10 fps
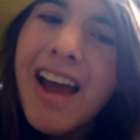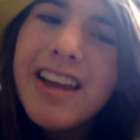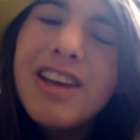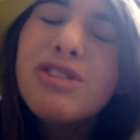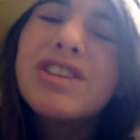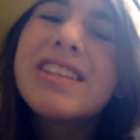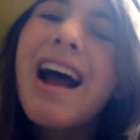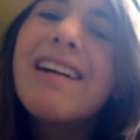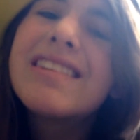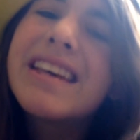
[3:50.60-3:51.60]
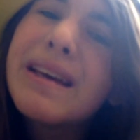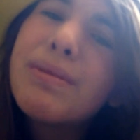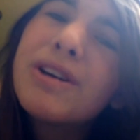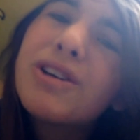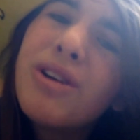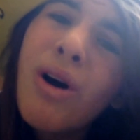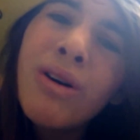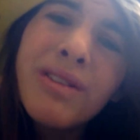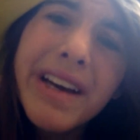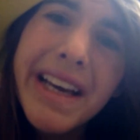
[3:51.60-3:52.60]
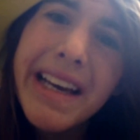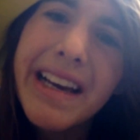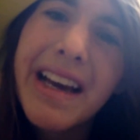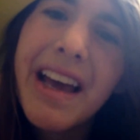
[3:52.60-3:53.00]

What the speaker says: You just have to keep on going.